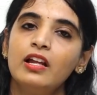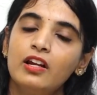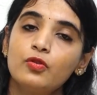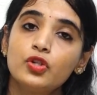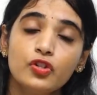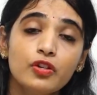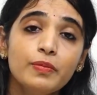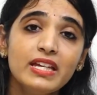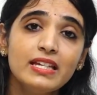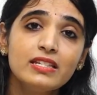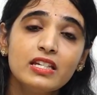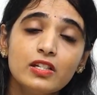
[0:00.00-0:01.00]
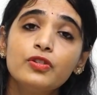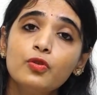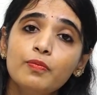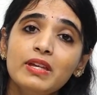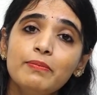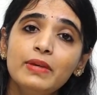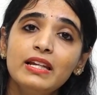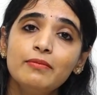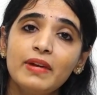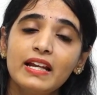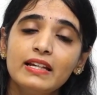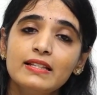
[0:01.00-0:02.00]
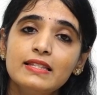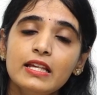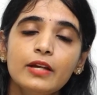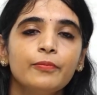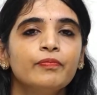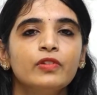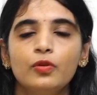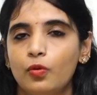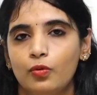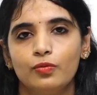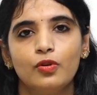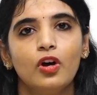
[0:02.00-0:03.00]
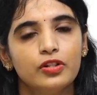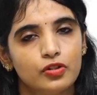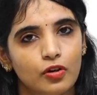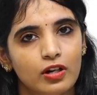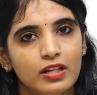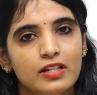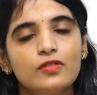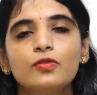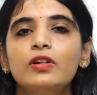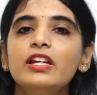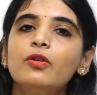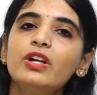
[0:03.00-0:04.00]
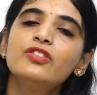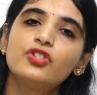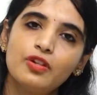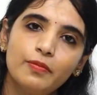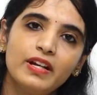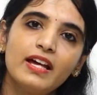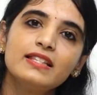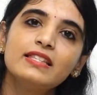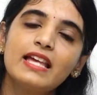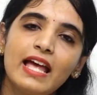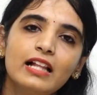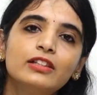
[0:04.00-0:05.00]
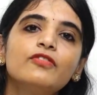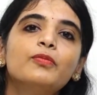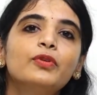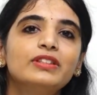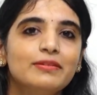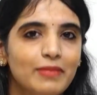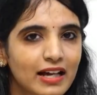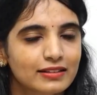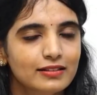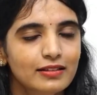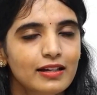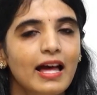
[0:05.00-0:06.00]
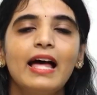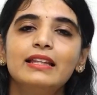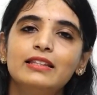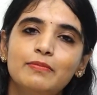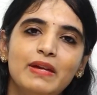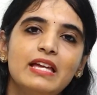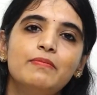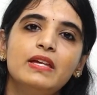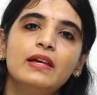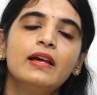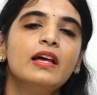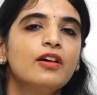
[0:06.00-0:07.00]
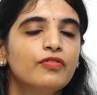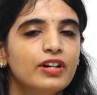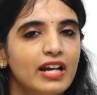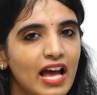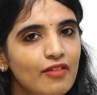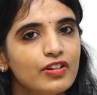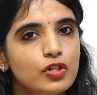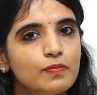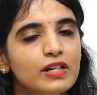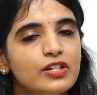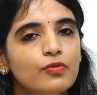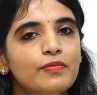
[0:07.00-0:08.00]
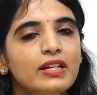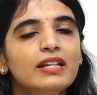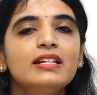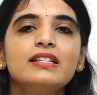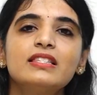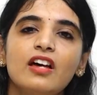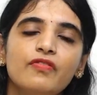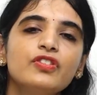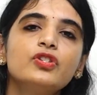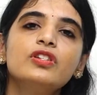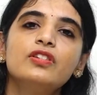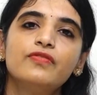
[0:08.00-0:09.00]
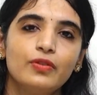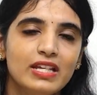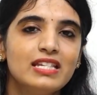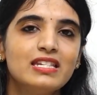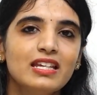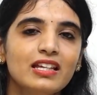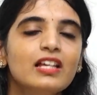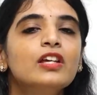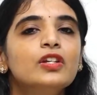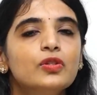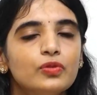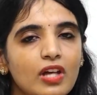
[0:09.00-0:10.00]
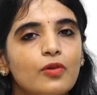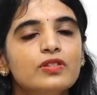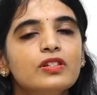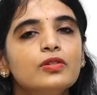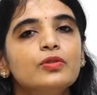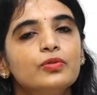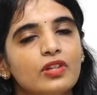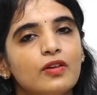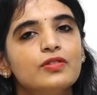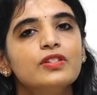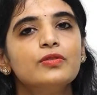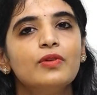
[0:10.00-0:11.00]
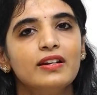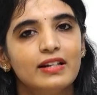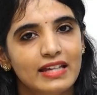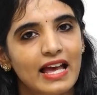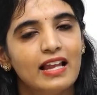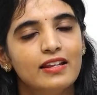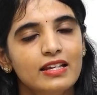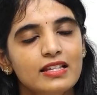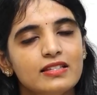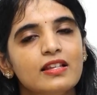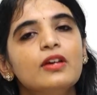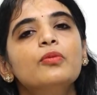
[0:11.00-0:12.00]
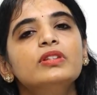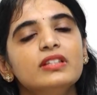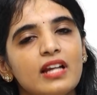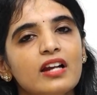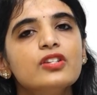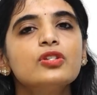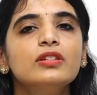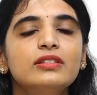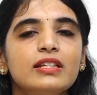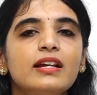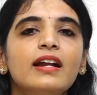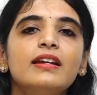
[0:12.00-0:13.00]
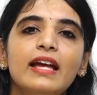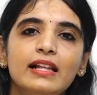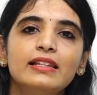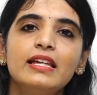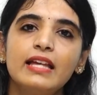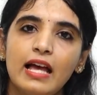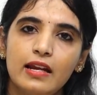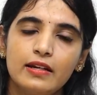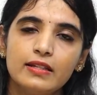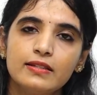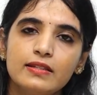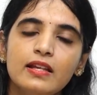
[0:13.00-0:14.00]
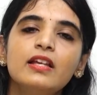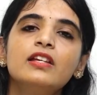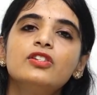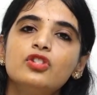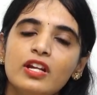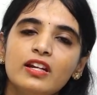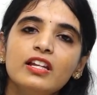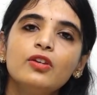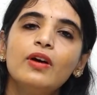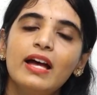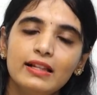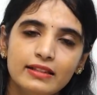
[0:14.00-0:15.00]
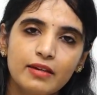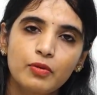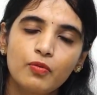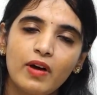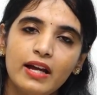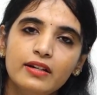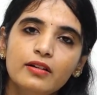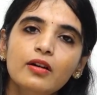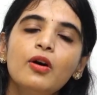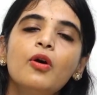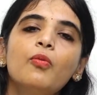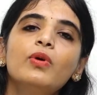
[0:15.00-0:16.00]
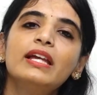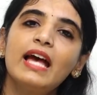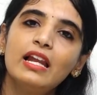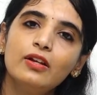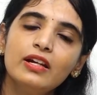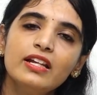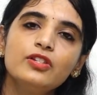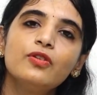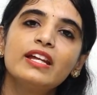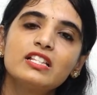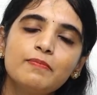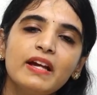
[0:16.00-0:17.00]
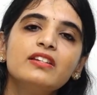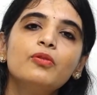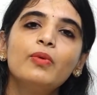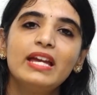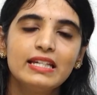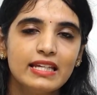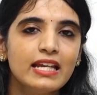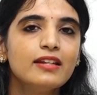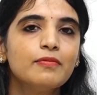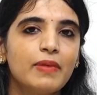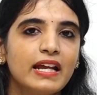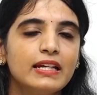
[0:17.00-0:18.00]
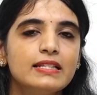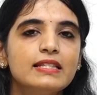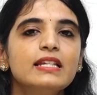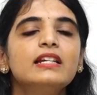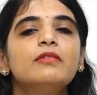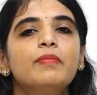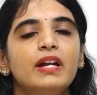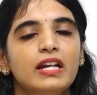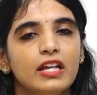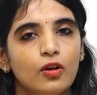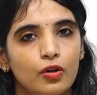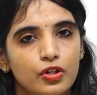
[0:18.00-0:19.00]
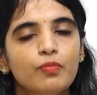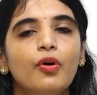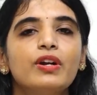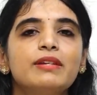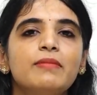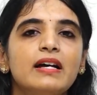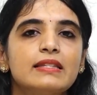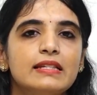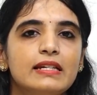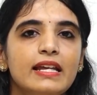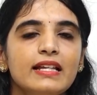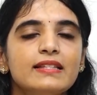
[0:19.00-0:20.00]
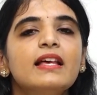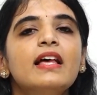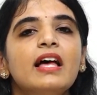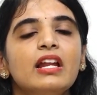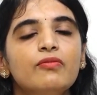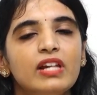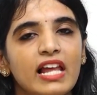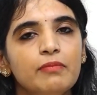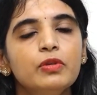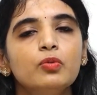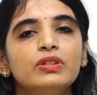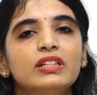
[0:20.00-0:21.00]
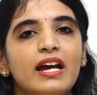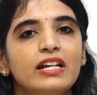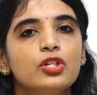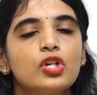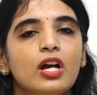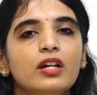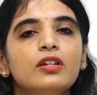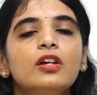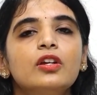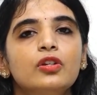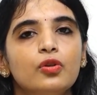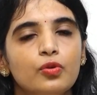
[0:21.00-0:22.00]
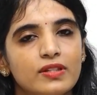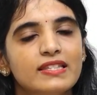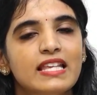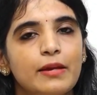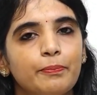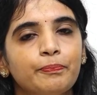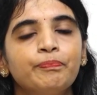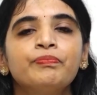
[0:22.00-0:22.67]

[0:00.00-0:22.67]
Now, should you be eating for two people in pregnancy? No, not at all. It is only going to jeopardize the health of both the mother and the baby. For an average built woman, it is sufficient if you're eating 2000 to 2200 calories with an additional 300 healthy calories. Generally, your healthcare provider will calculate your expected weight gain in pregnancy depending on your body mass index and will help you with the diet chart to do the same.